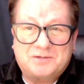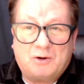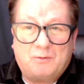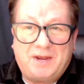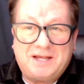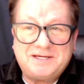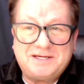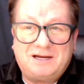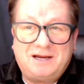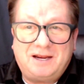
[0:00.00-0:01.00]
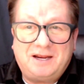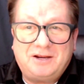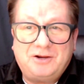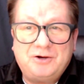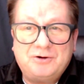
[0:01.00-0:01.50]
So basically
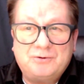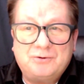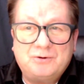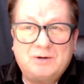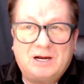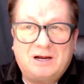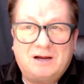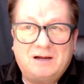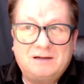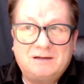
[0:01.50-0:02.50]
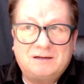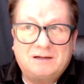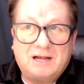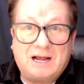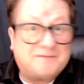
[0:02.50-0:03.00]
you
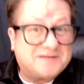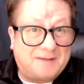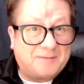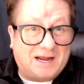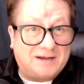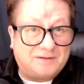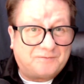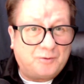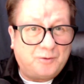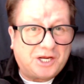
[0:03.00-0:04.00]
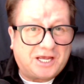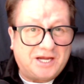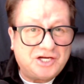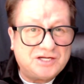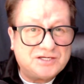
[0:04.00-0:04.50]
have some kind of
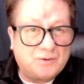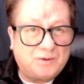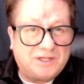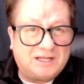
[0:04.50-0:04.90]
communications with